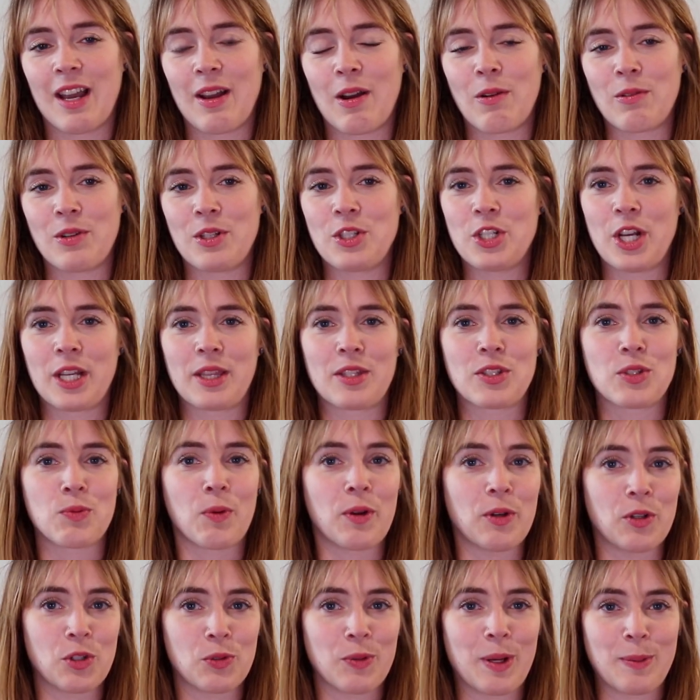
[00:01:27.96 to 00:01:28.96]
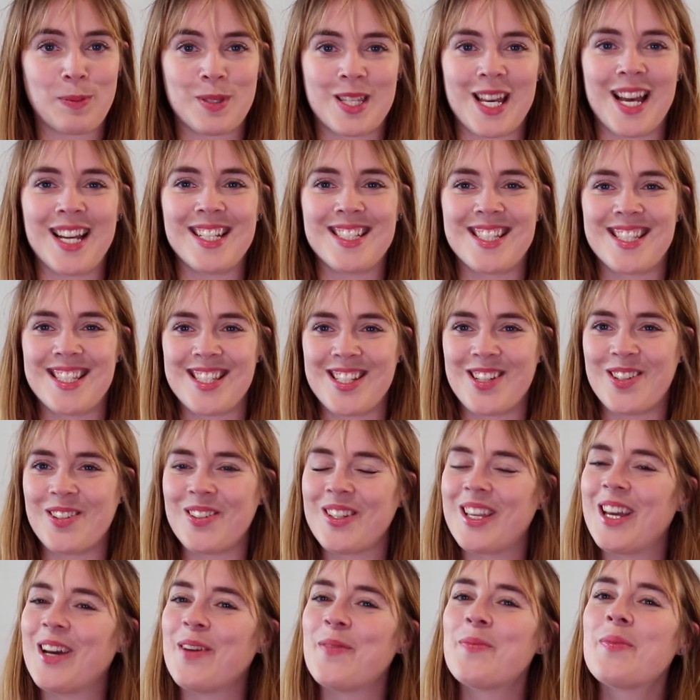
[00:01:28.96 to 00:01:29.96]
only check the Swedish website, so
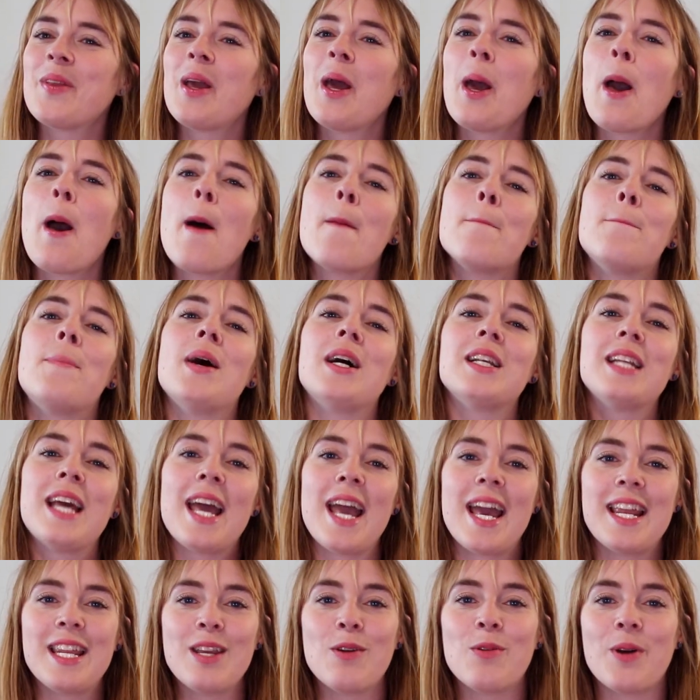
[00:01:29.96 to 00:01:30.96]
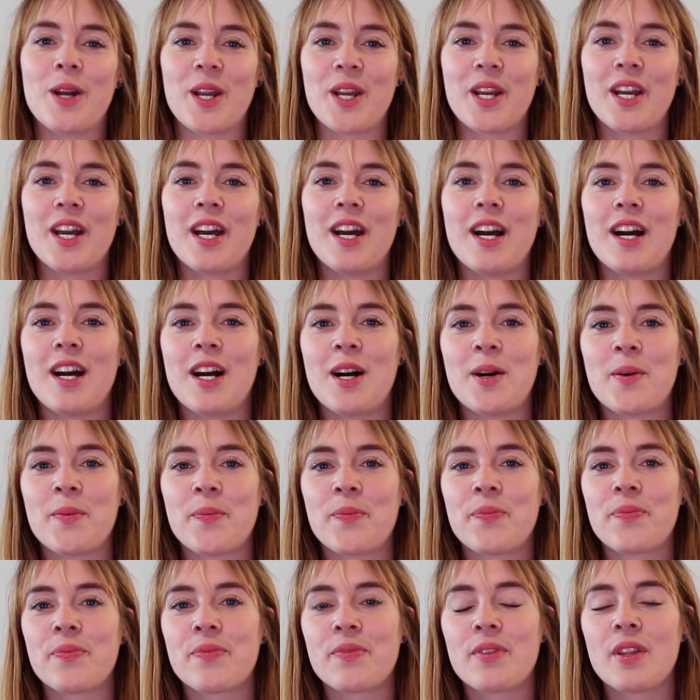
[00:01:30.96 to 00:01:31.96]
yeah. But anyway,
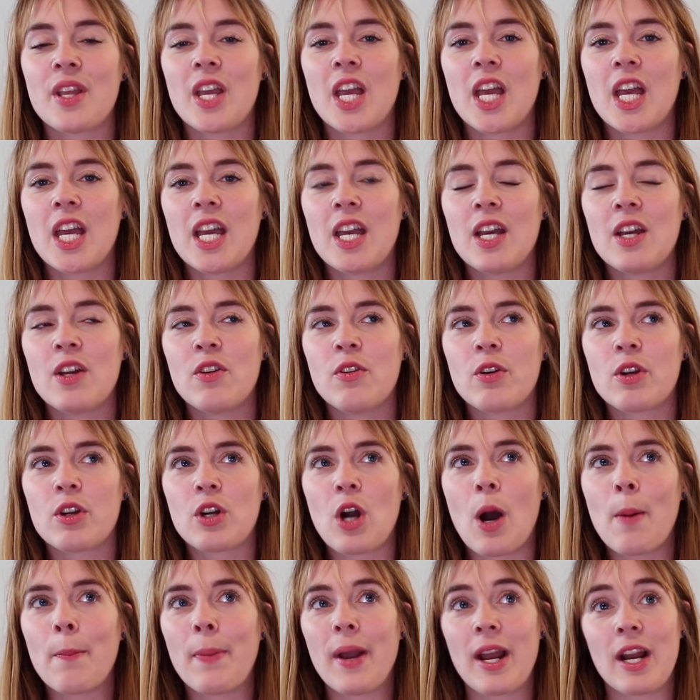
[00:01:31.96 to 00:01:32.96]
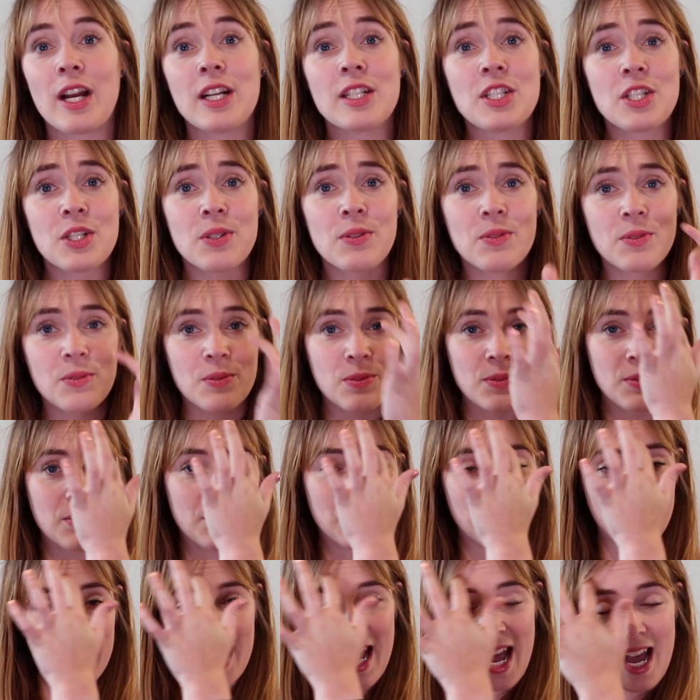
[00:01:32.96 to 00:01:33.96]
compared to
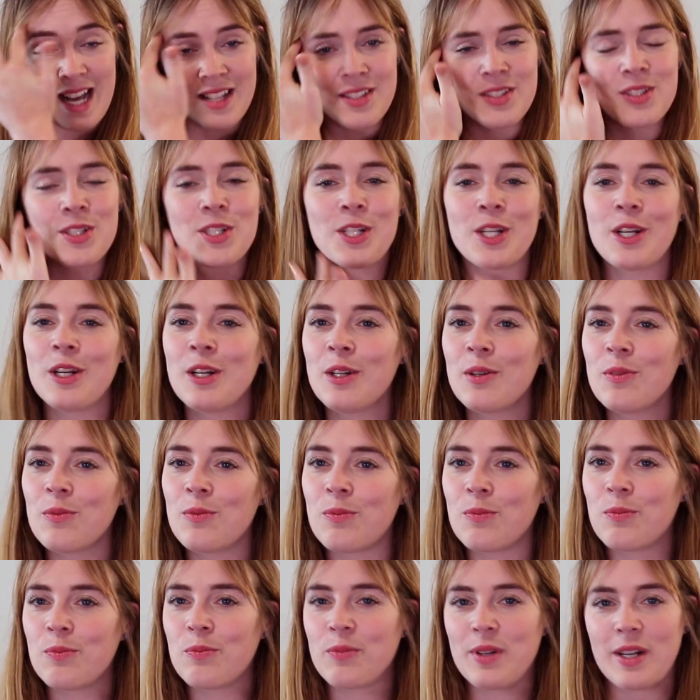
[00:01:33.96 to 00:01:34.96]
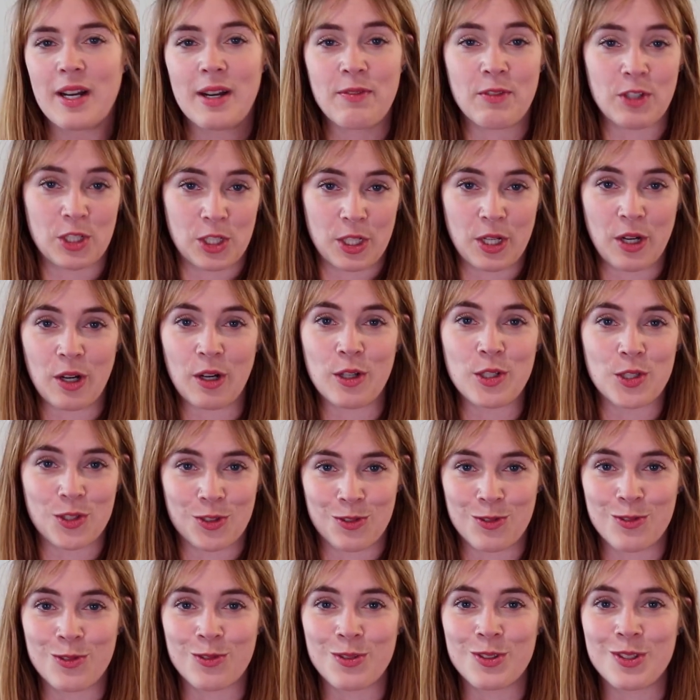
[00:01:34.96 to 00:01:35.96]
last year, which I
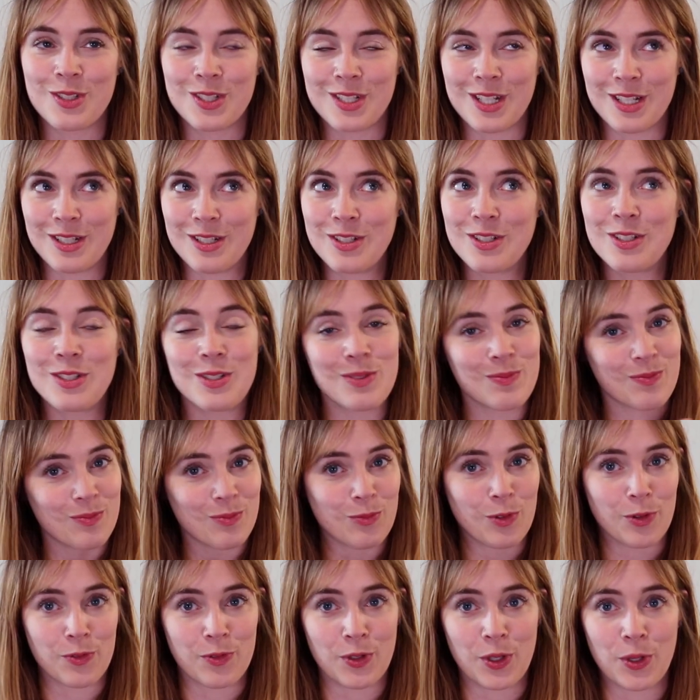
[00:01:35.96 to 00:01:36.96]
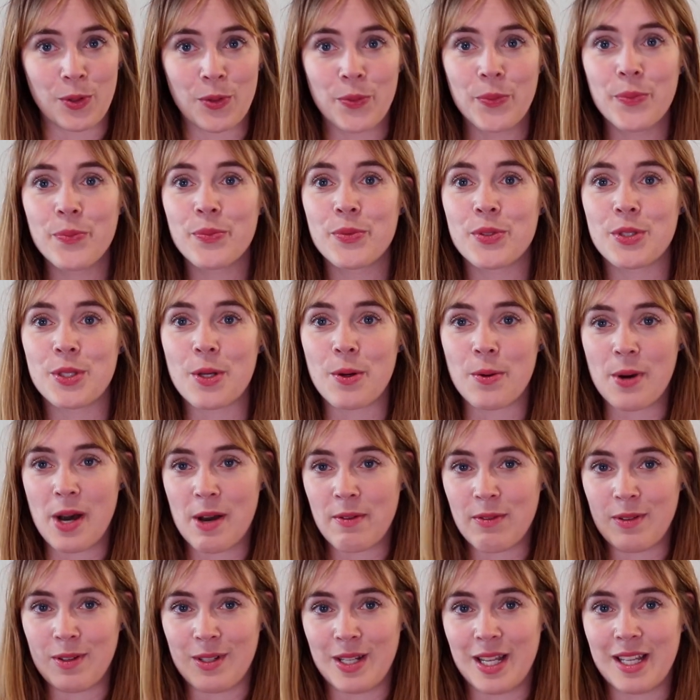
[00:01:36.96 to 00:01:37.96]
also did review, so I
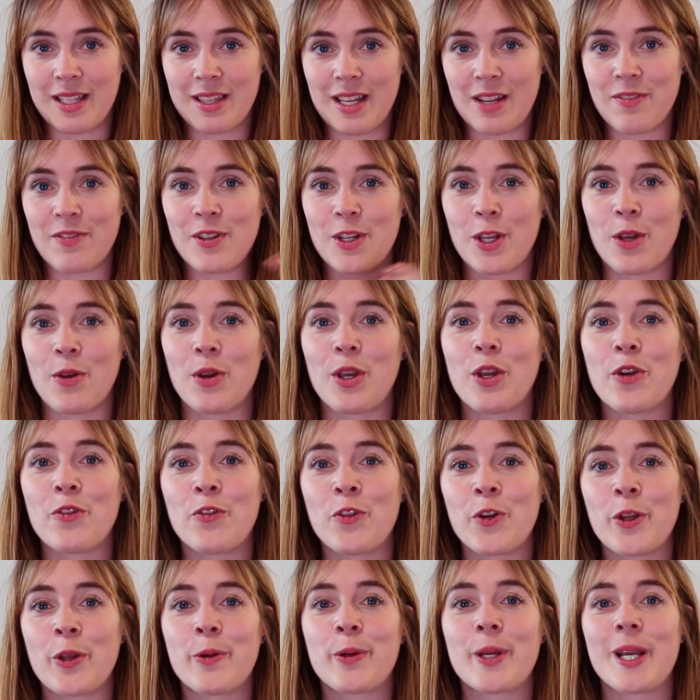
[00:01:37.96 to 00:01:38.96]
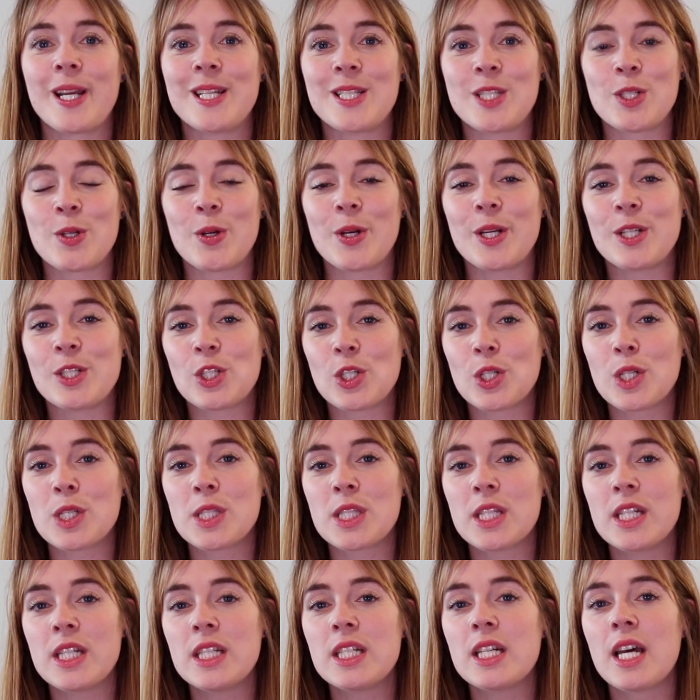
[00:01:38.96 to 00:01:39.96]
will link that video here for you in case you're
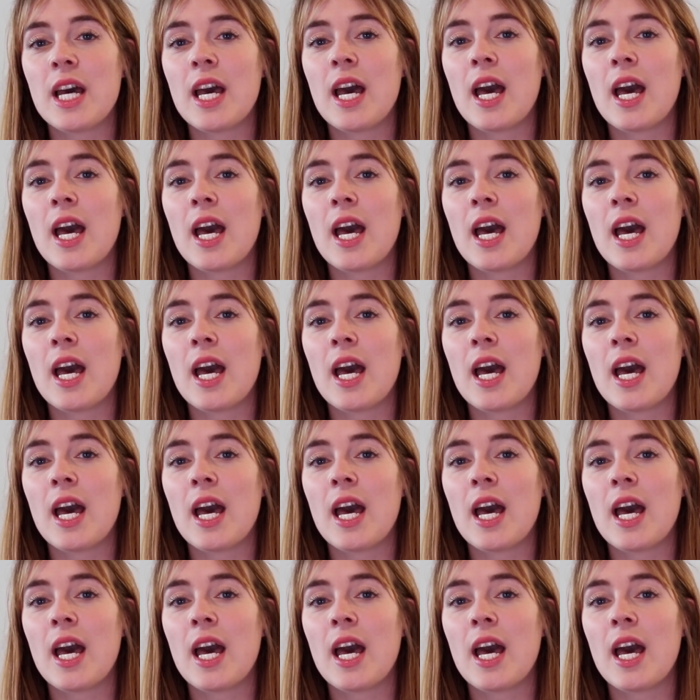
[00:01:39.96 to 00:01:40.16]
interested,